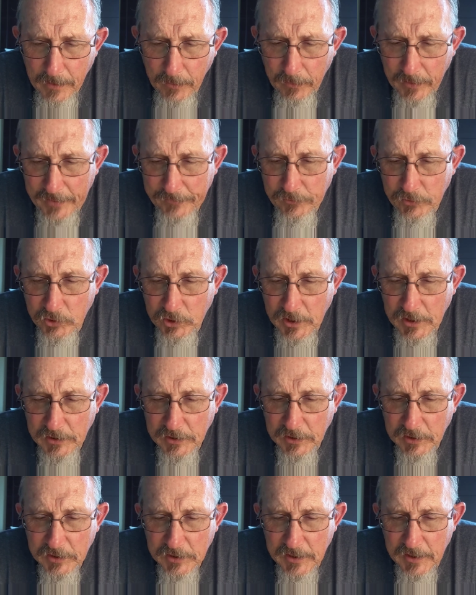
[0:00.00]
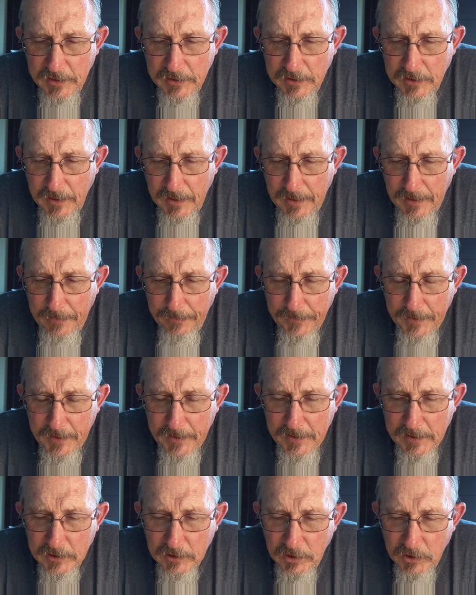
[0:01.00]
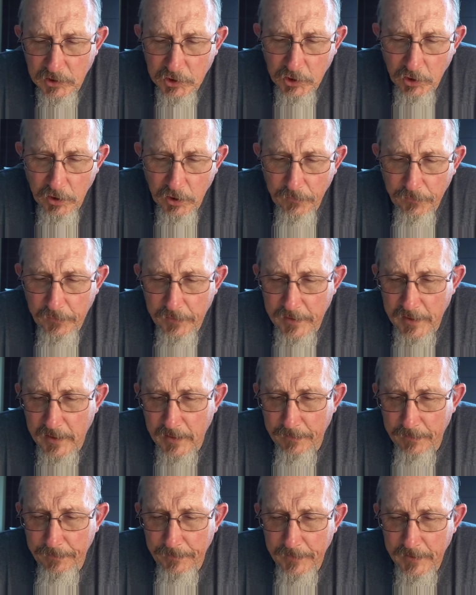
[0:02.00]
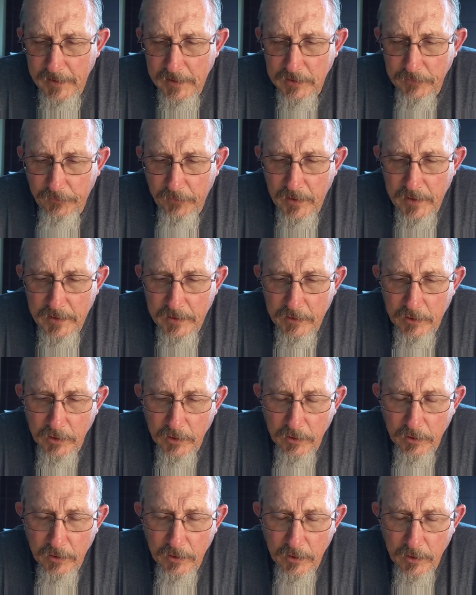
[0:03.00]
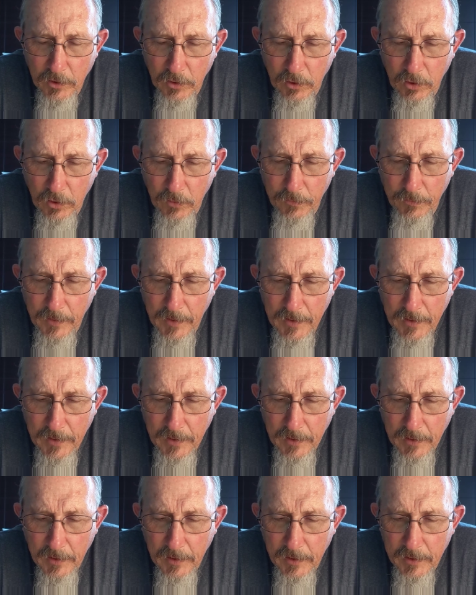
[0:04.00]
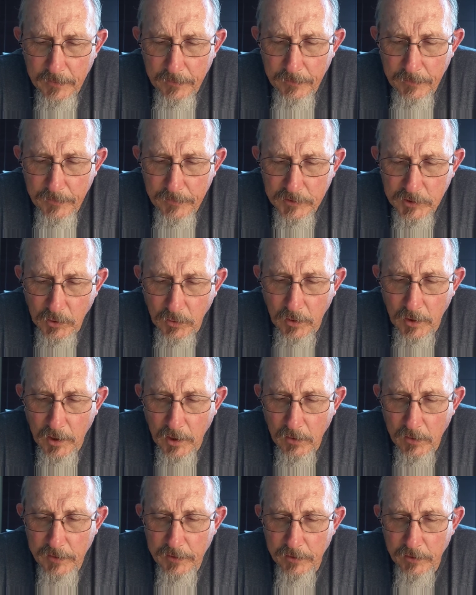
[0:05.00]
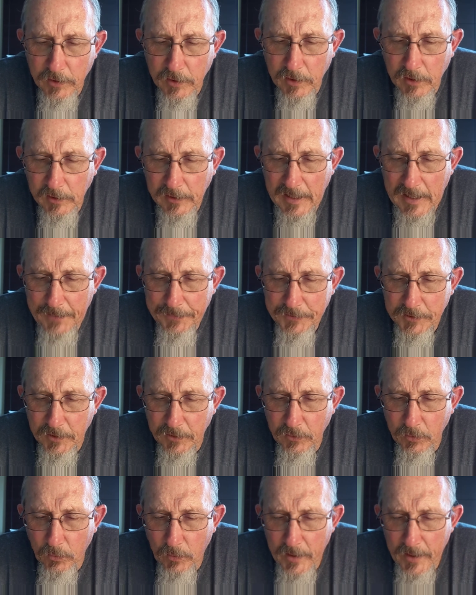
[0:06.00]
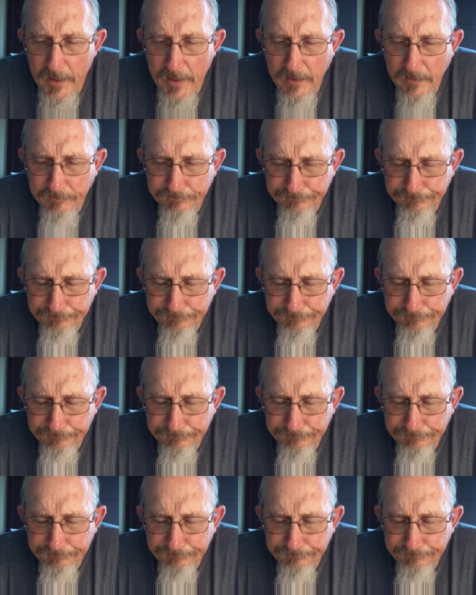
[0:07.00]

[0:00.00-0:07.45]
Well, after Jesus says that he's concerned for them, he's afraid that they're going to go home so hungry they're going to collapse on the way.